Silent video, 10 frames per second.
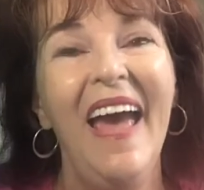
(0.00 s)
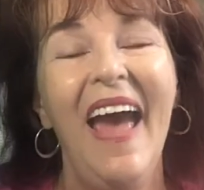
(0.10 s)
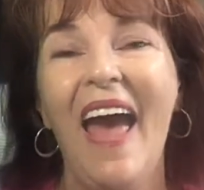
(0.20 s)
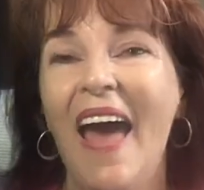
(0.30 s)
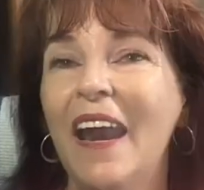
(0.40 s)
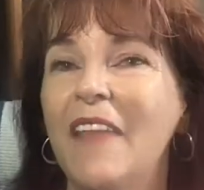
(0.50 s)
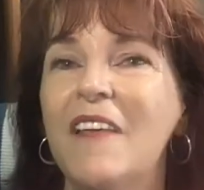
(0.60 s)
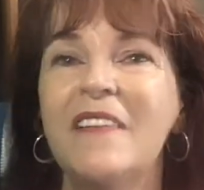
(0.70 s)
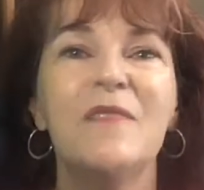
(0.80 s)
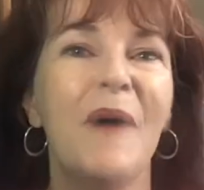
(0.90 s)
And
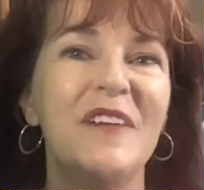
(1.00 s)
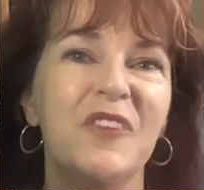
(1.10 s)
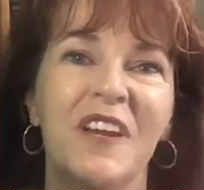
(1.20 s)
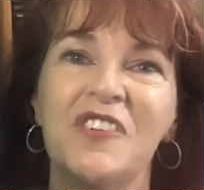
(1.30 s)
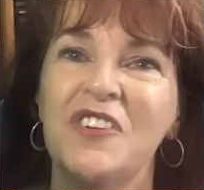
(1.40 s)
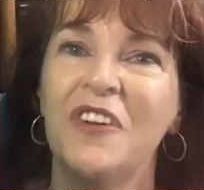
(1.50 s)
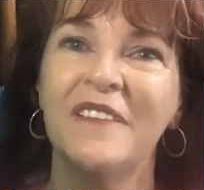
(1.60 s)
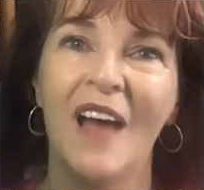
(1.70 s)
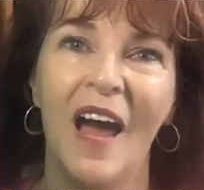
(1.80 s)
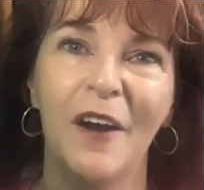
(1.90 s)
this is my traditional
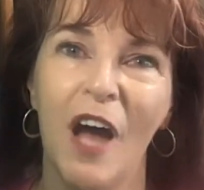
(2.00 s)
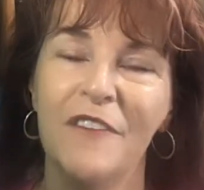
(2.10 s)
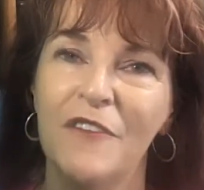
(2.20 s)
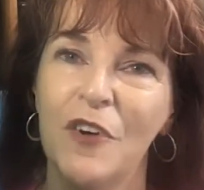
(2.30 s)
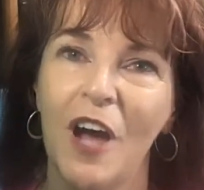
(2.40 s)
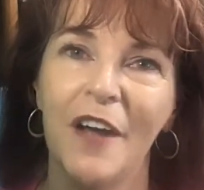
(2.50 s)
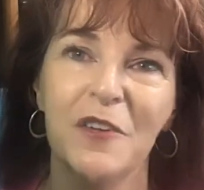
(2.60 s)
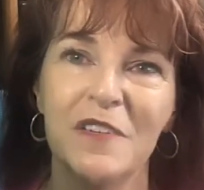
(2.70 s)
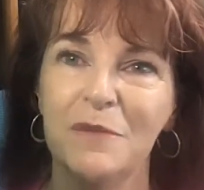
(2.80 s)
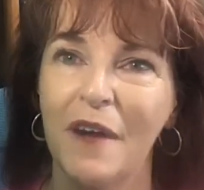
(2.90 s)
sign off if you're not
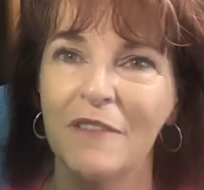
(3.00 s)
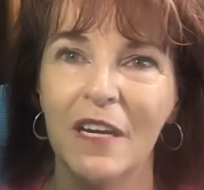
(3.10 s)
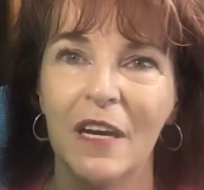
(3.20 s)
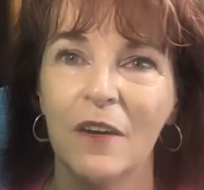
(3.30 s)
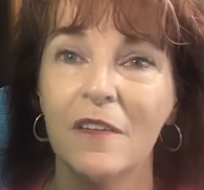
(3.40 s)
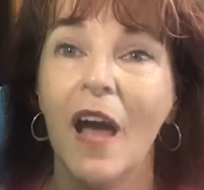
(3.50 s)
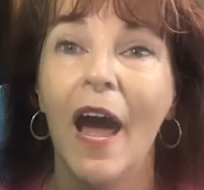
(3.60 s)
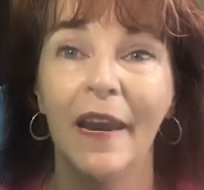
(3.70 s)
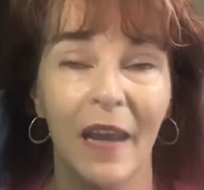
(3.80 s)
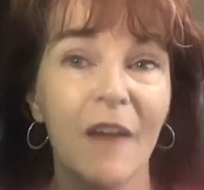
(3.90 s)
used to my videos.
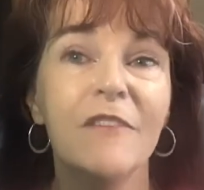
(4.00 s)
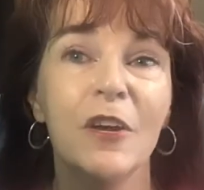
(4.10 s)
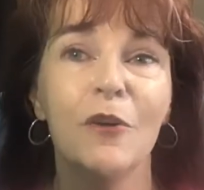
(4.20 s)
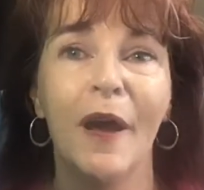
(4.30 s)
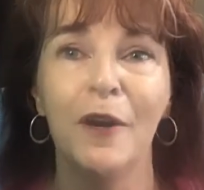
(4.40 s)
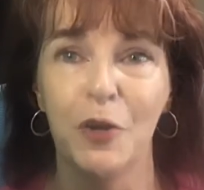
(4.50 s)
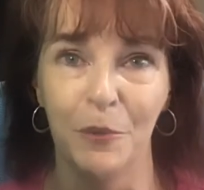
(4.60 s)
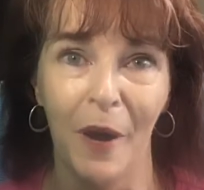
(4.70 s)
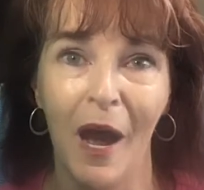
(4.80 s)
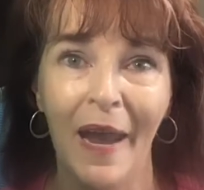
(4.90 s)
I love you and
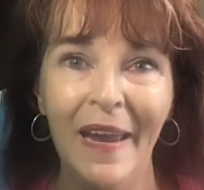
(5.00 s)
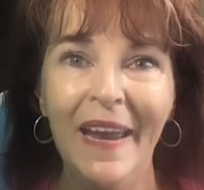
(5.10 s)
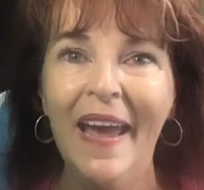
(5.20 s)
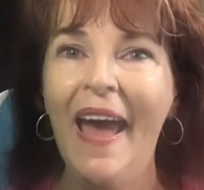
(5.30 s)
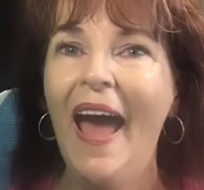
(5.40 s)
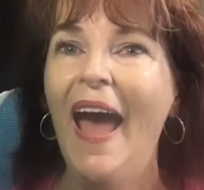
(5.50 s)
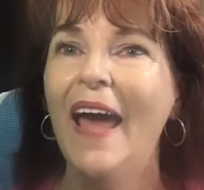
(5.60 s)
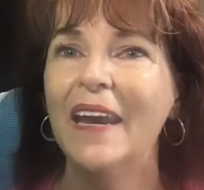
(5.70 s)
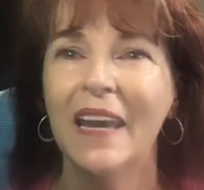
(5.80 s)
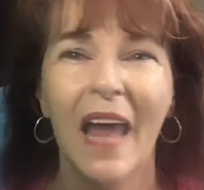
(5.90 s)
goodbye.
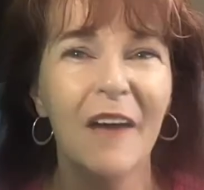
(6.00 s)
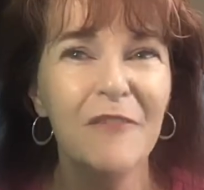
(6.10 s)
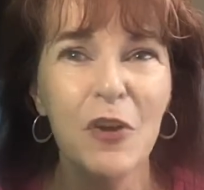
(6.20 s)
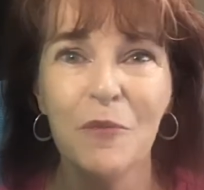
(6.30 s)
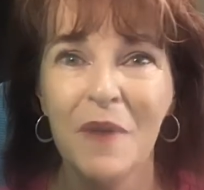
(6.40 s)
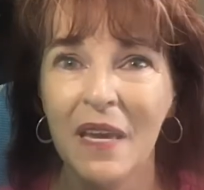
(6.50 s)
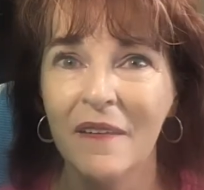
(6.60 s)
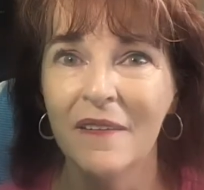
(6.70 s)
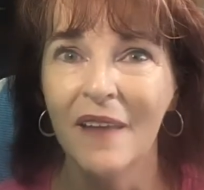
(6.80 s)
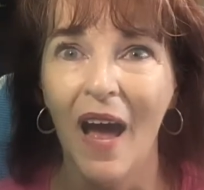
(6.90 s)
And love you
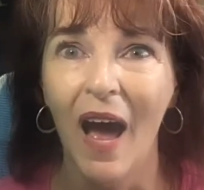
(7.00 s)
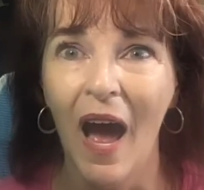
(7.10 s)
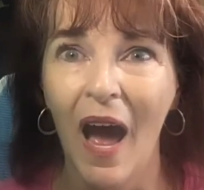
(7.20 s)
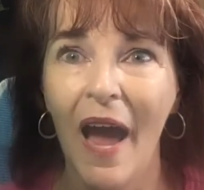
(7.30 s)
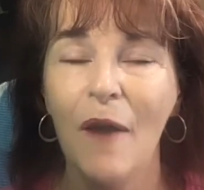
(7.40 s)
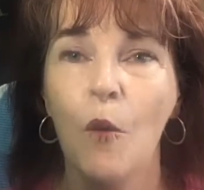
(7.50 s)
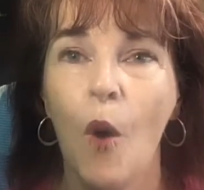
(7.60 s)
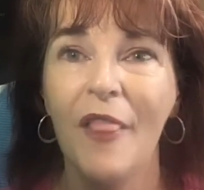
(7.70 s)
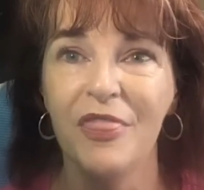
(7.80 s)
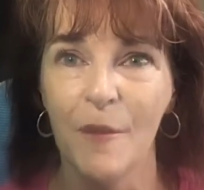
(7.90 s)
means I
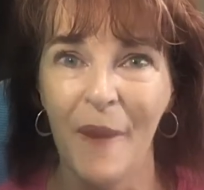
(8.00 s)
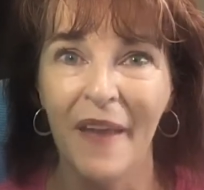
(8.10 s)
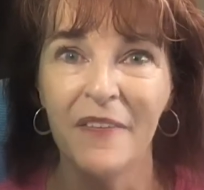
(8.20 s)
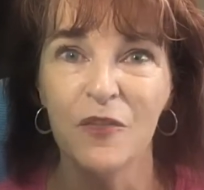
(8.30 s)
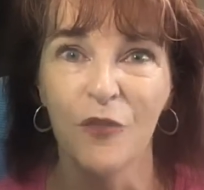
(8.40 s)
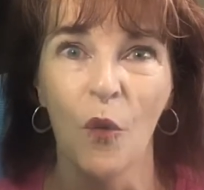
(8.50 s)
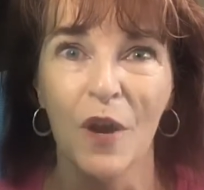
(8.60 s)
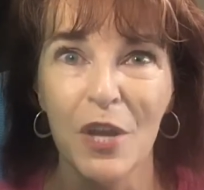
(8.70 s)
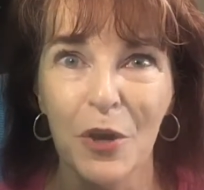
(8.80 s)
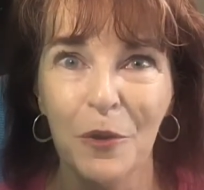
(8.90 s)
want the best for
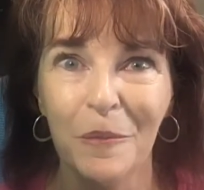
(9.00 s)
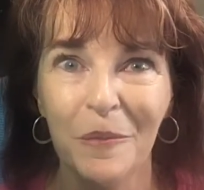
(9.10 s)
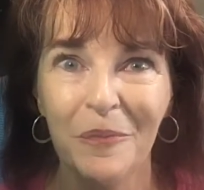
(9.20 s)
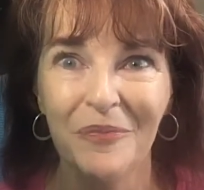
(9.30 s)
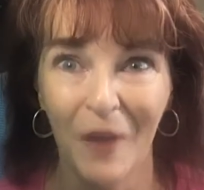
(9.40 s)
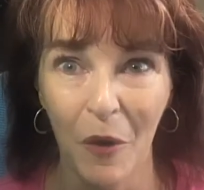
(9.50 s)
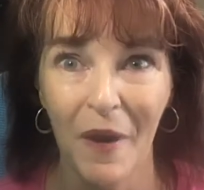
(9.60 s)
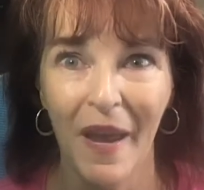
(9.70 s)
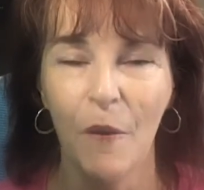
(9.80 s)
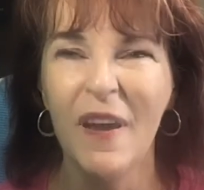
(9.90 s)
you.
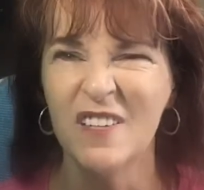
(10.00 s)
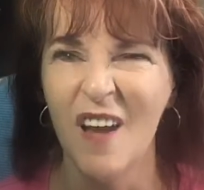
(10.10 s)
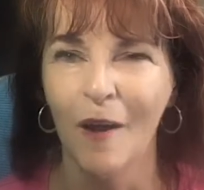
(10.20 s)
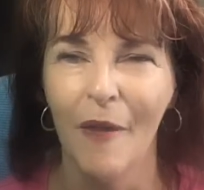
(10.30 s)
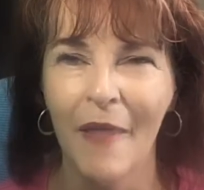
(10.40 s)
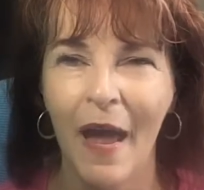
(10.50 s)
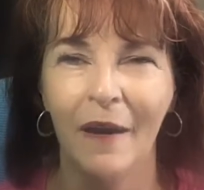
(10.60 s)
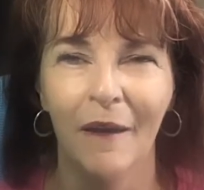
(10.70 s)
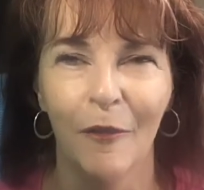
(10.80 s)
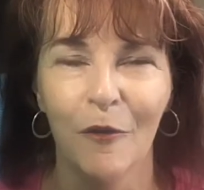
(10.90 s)
Okay, we can talk about that
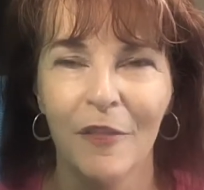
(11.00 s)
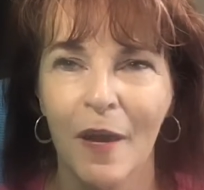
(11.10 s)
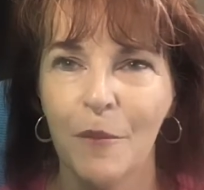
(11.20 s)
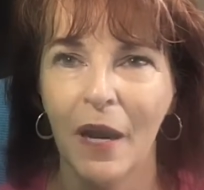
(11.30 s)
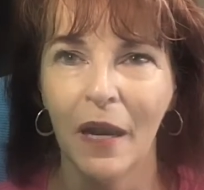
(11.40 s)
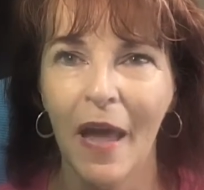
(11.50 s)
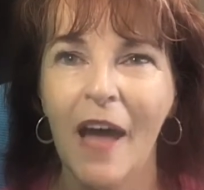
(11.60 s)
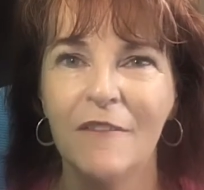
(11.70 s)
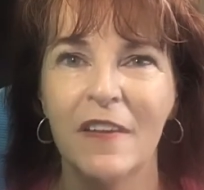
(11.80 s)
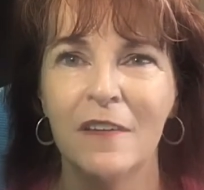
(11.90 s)
in another thing, but
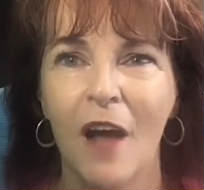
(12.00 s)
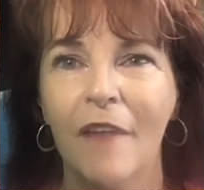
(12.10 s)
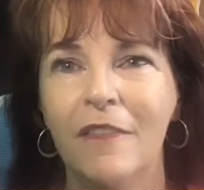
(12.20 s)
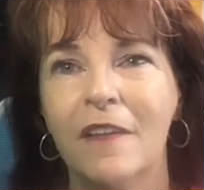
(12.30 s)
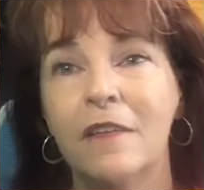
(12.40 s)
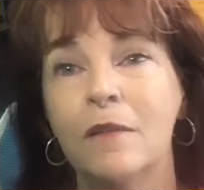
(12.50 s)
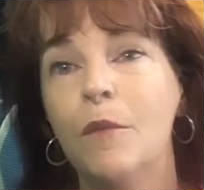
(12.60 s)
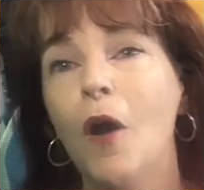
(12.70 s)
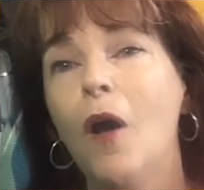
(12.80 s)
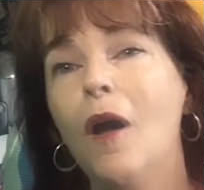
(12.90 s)
love is not this
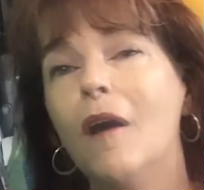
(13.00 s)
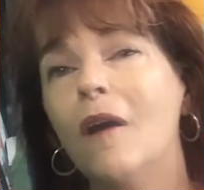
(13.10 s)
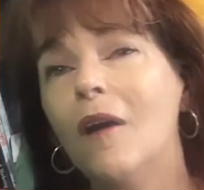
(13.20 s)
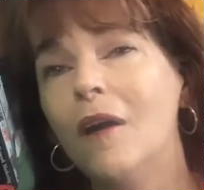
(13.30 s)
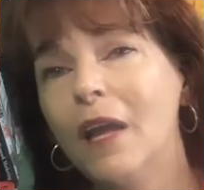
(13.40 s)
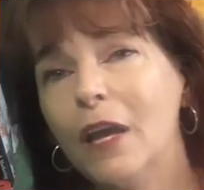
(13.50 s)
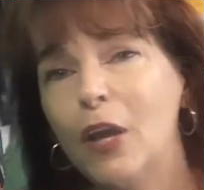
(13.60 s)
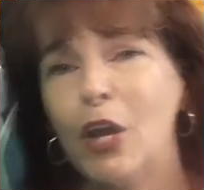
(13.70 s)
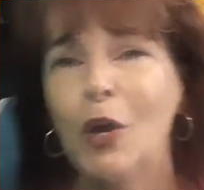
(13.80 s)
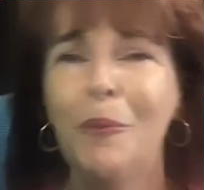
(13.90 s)
small,
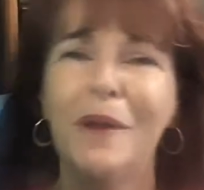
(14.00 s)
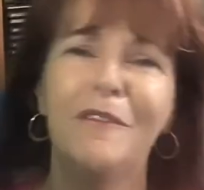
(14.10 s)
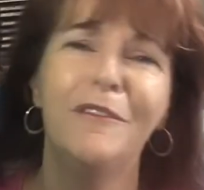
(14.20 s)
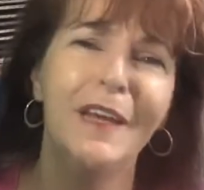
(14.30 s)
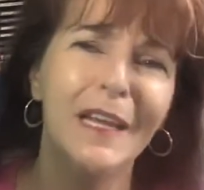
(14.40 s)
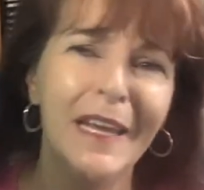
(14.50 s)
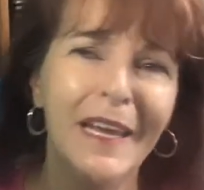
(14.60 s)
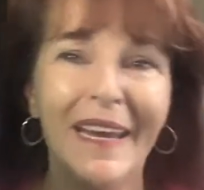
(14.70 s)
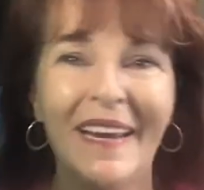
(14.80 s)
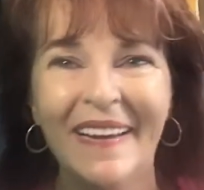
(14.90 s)
Cupid
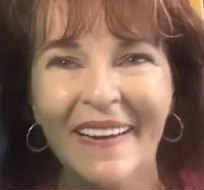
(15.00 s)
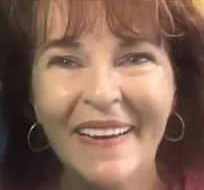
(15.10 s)
feeling.